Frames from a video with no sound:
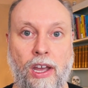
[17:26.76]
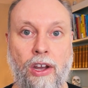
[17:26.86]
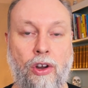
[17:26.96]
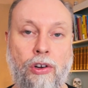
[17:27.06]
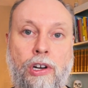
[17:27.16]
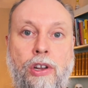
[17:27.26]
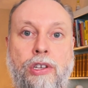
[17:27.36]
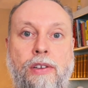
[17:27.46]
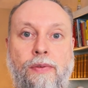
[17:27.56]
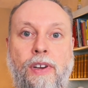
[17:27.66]

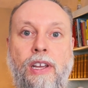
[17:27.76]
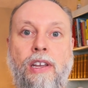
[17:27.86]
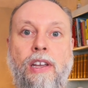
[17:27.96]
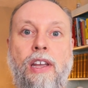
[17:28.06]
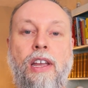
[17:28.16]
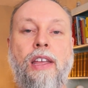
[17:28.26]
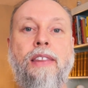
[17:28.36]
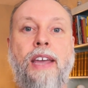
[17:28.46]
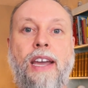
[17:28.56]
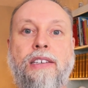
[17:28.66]
conclusively
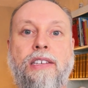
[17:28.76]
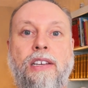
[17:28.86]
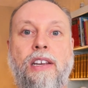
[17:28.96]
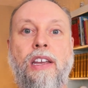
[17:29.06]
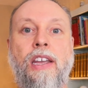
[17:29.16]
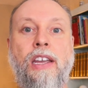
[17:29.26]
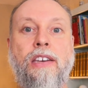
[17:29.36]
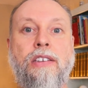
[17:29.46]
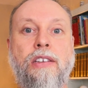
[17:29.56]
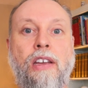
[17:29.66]
that
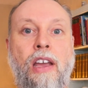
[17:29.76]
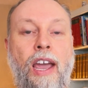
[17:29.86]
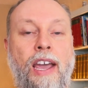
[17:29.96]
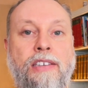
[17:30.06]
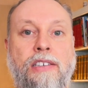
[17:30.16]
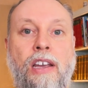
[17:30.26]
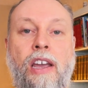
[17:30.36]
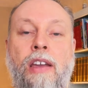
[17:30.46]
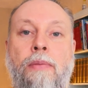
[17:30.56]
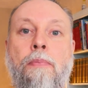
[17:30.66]
it has
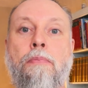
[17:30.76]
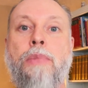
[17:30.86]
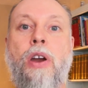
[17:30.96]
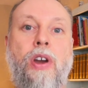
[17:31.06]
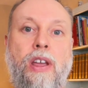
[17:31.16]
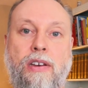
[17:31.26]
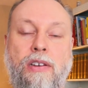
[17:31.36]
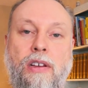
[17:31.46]
a myriad